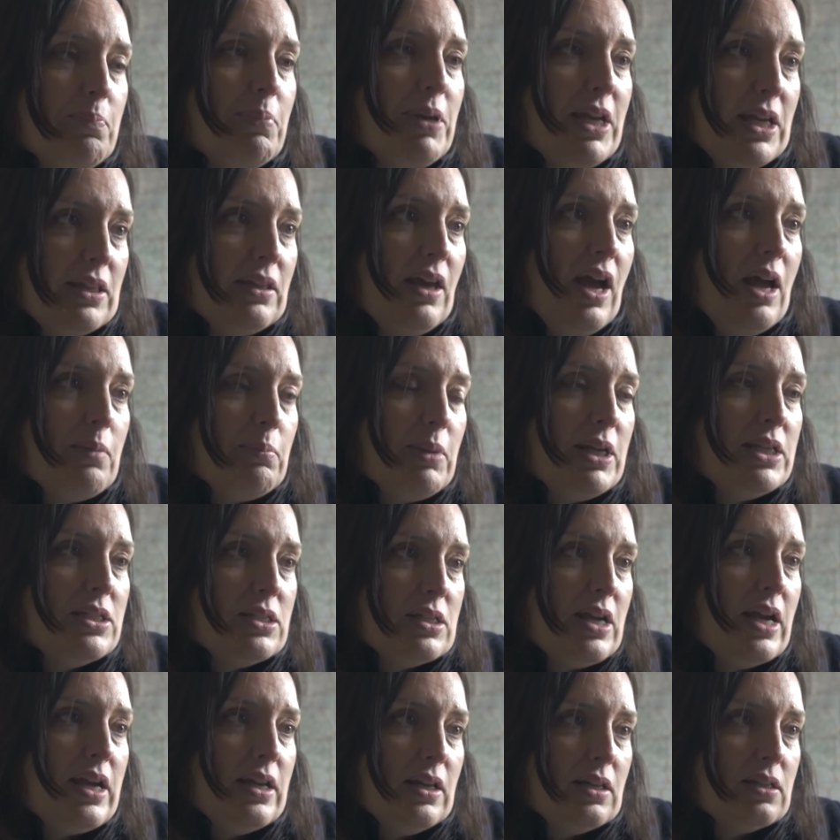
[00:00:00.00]
being in The Handmaid's
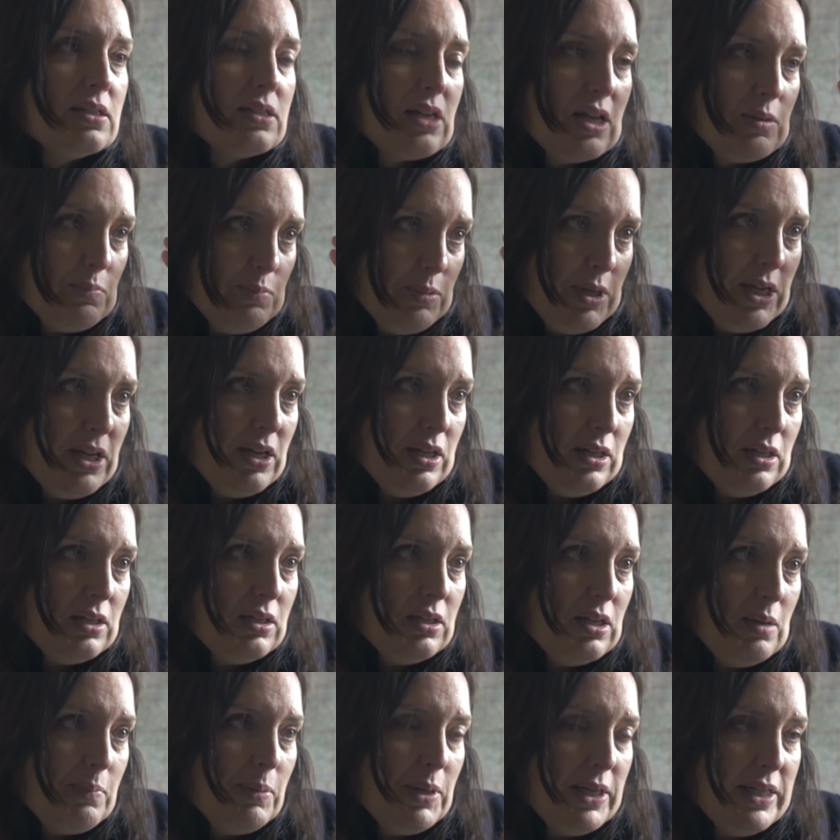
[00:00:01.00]
Tale, it's like being
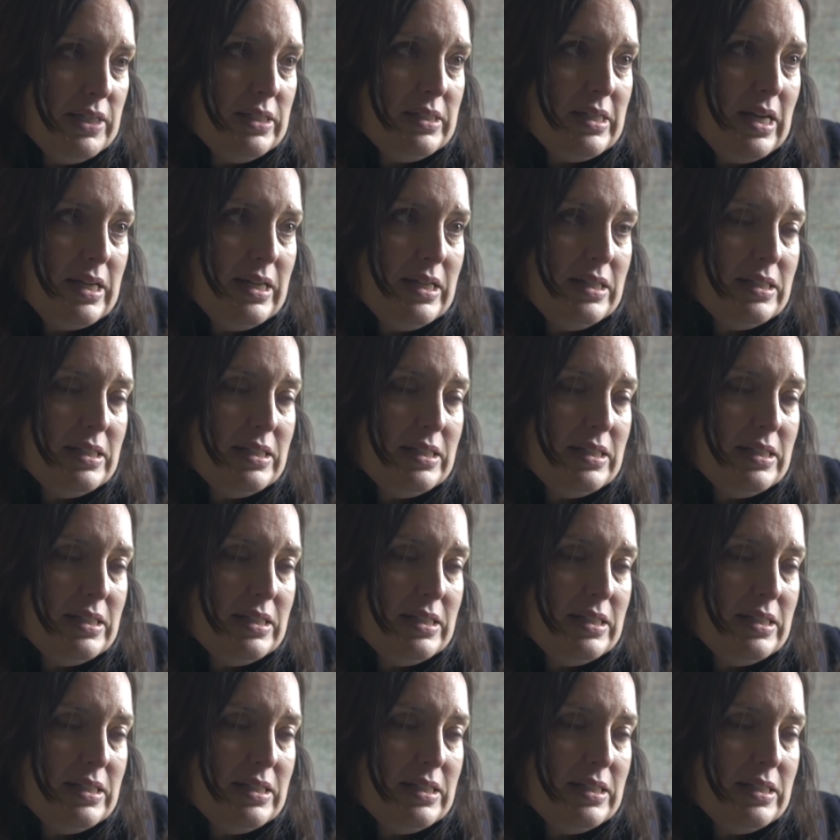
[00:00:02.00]
in a police state.